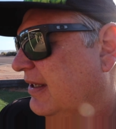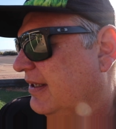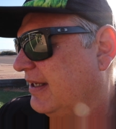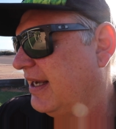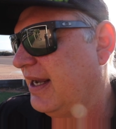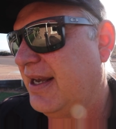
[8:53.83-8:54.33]

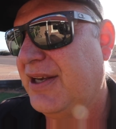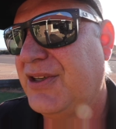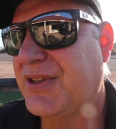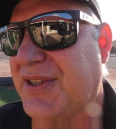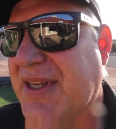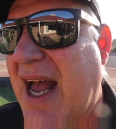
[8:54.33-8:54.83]

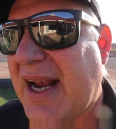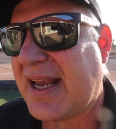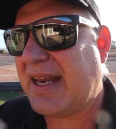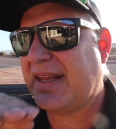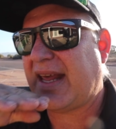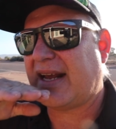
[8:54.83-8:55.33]
you start
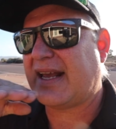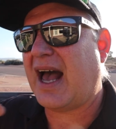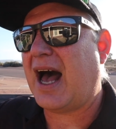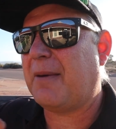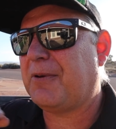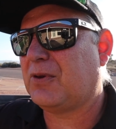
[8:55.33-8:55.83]
getting that
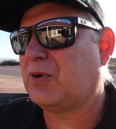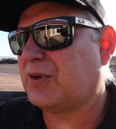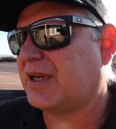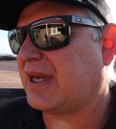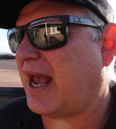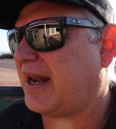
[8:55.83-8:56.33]
carpet
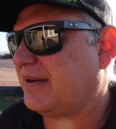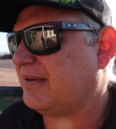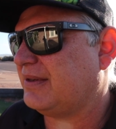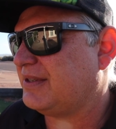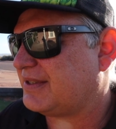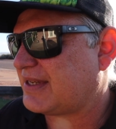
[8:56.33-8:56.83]
look,
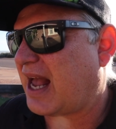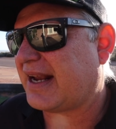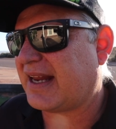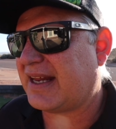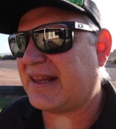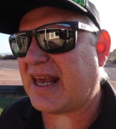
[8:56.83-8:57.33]
and you start
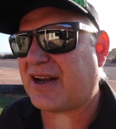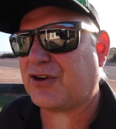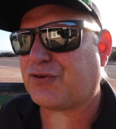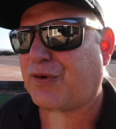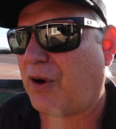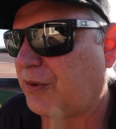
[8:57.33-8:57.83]
getting that
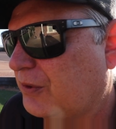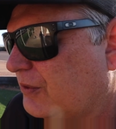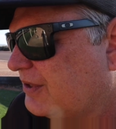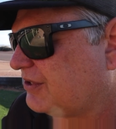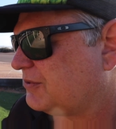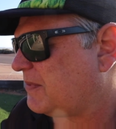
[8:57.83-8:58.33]
controlled
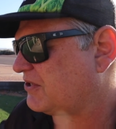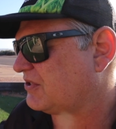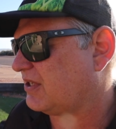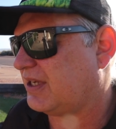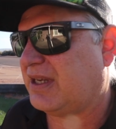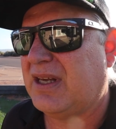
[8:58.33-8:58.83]
look,
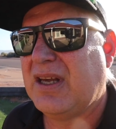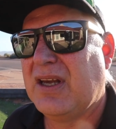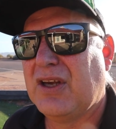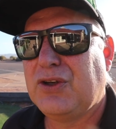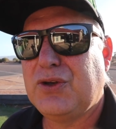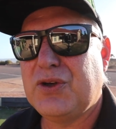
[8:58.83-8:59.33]
especially
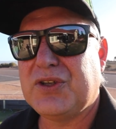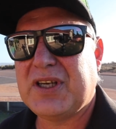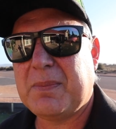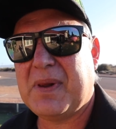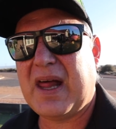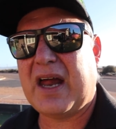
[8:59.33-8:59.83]

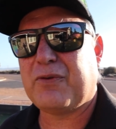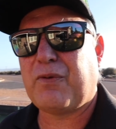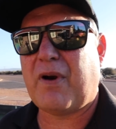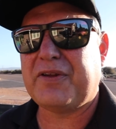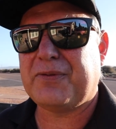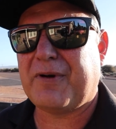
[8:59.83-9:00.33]
using plant
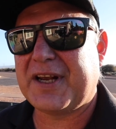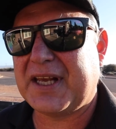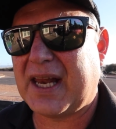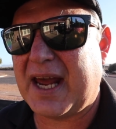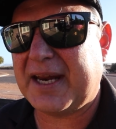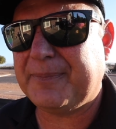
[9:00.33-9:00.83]
growth
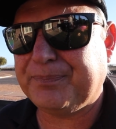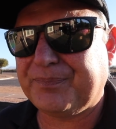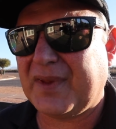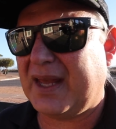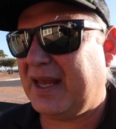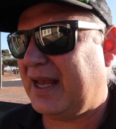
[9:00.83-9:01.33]
regulator.
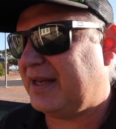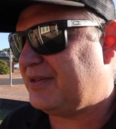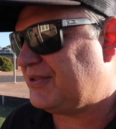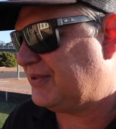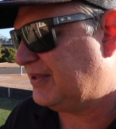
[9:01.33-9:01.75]
And